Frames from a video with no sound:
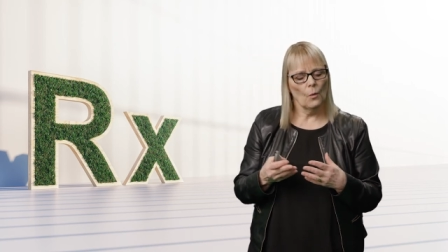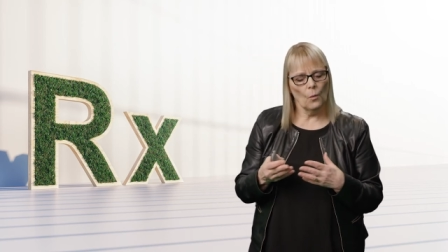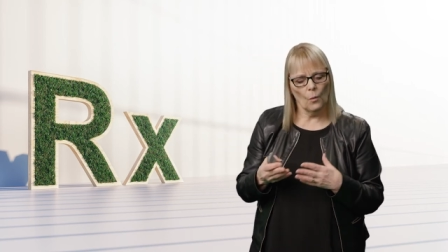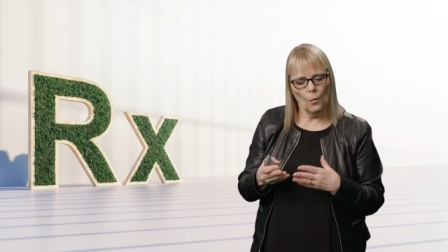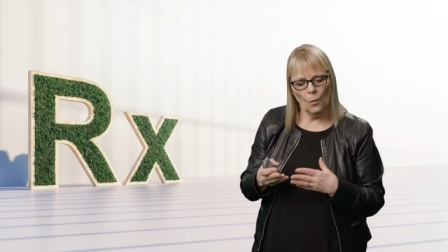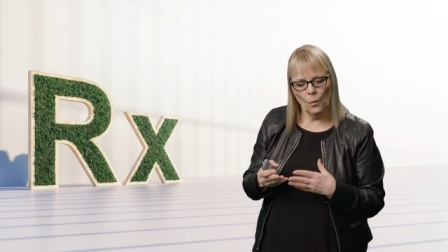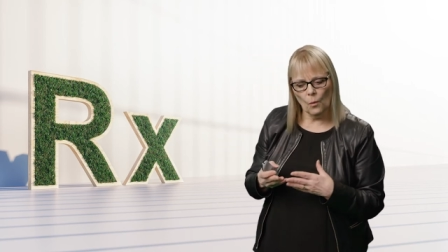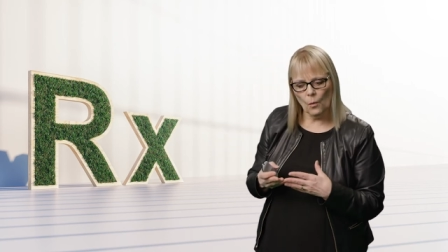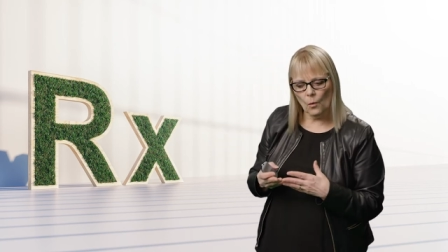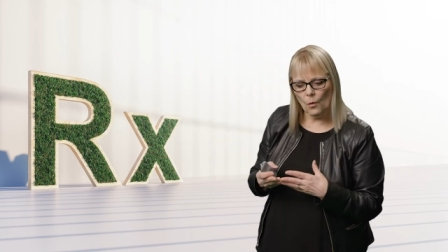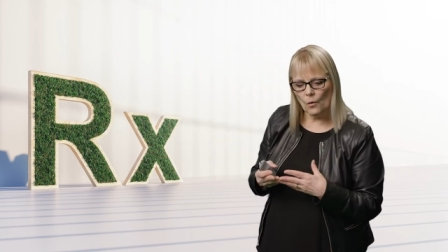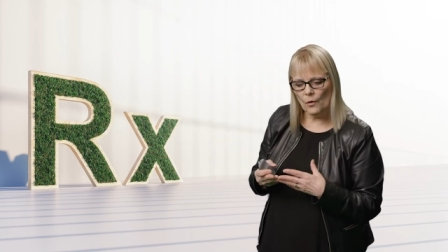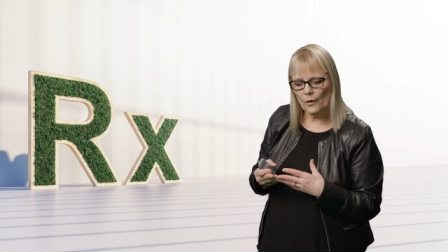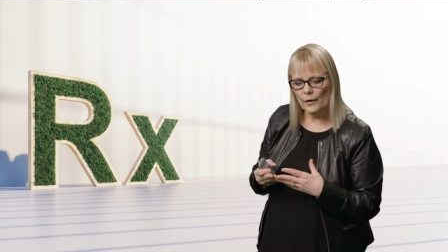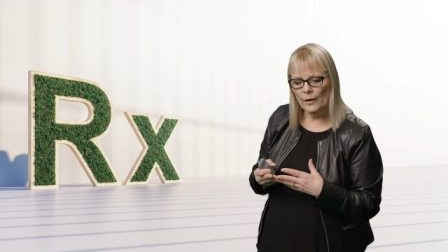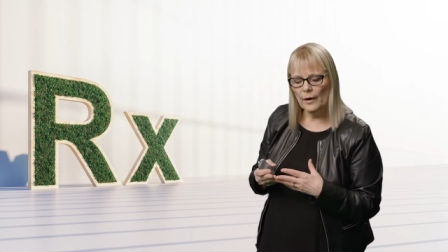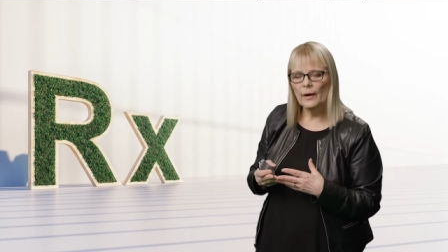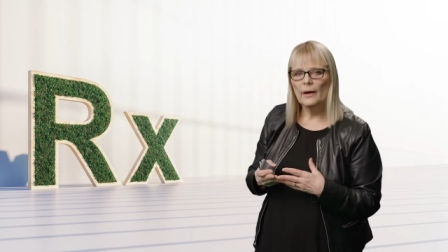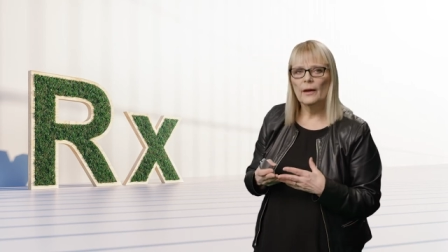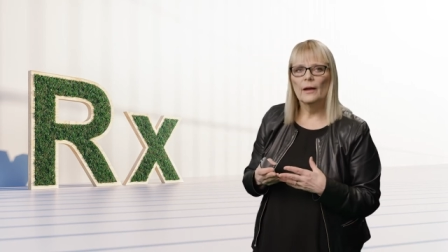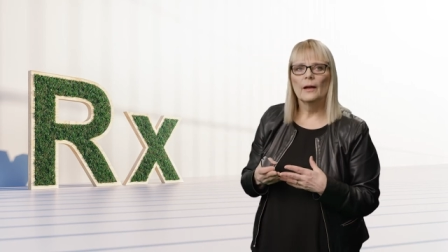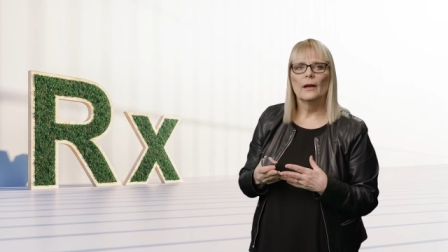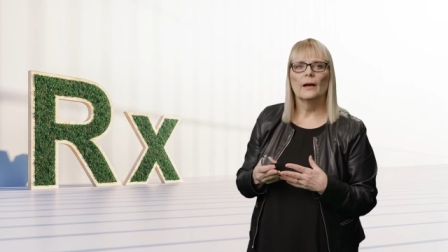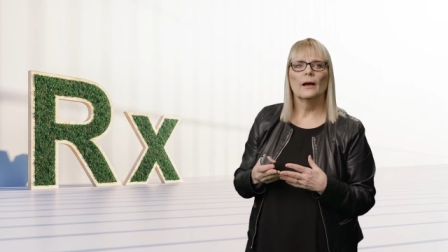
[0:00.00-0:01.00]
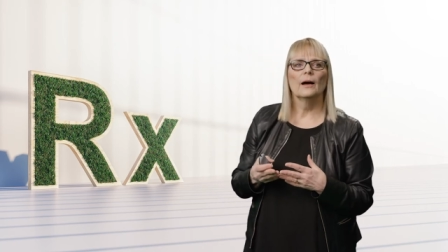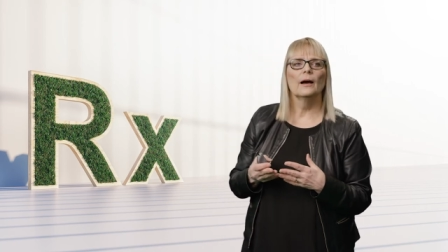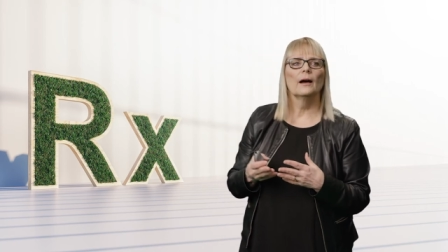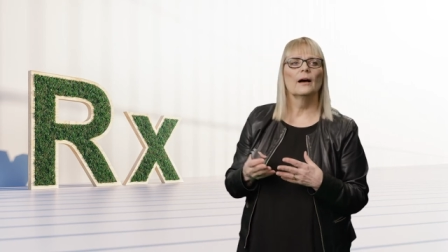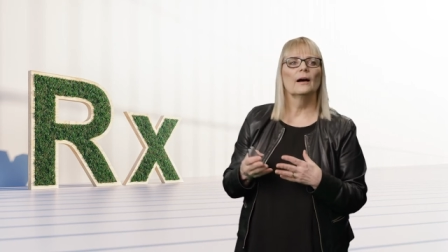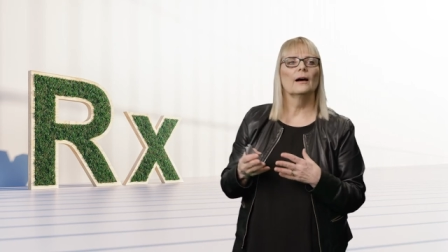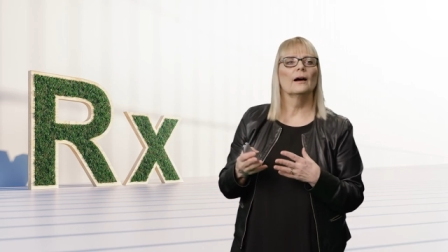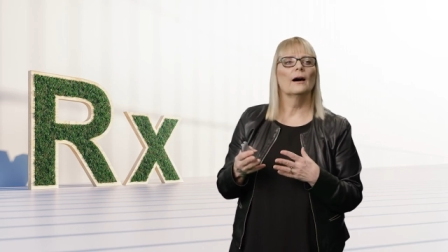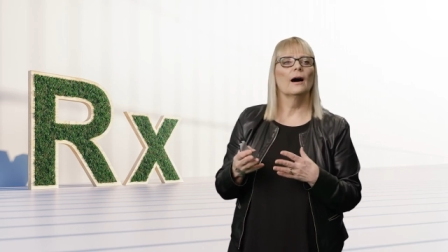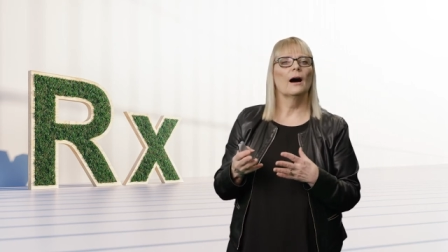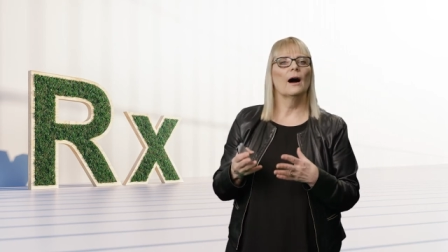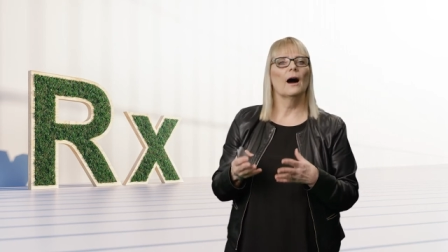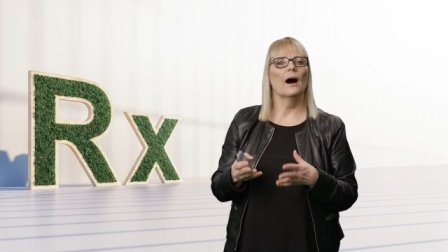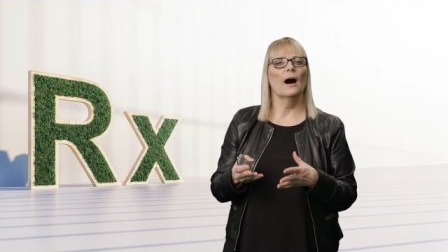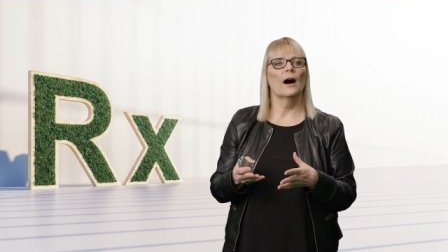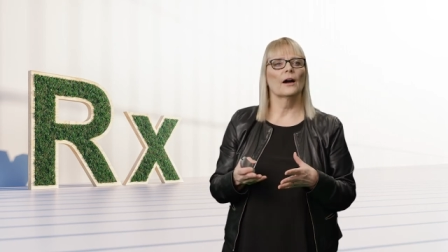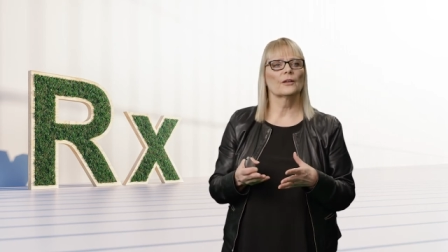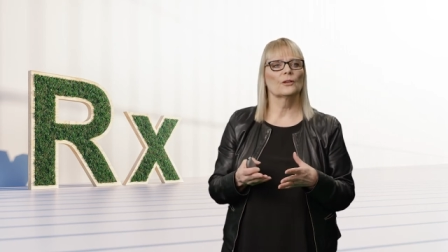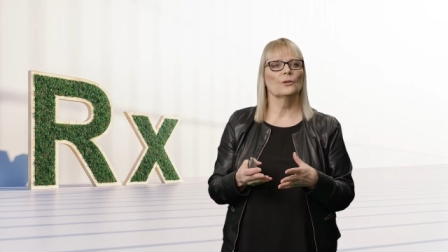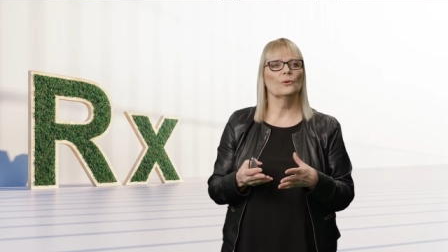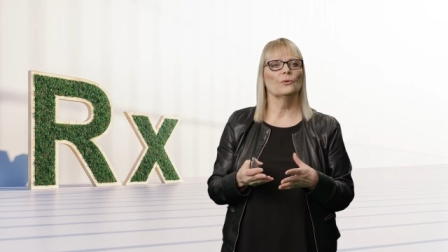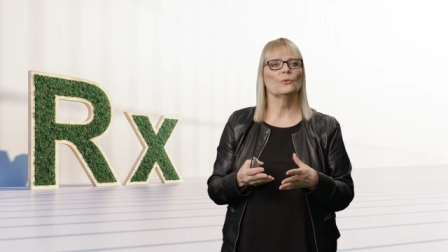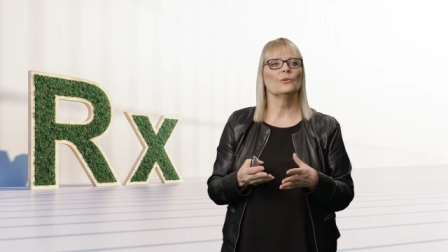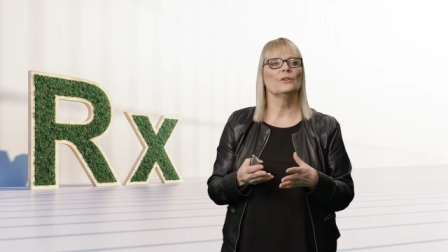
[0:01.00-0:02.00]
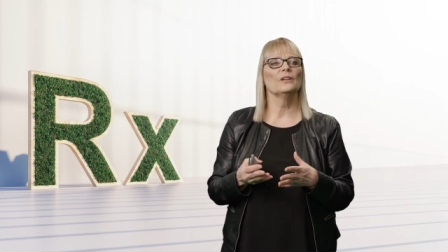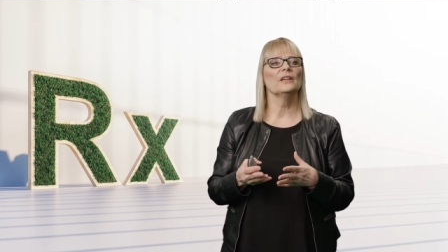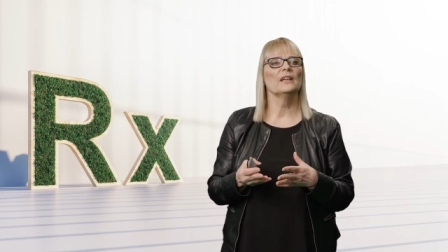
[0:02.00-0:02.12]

or uh, are you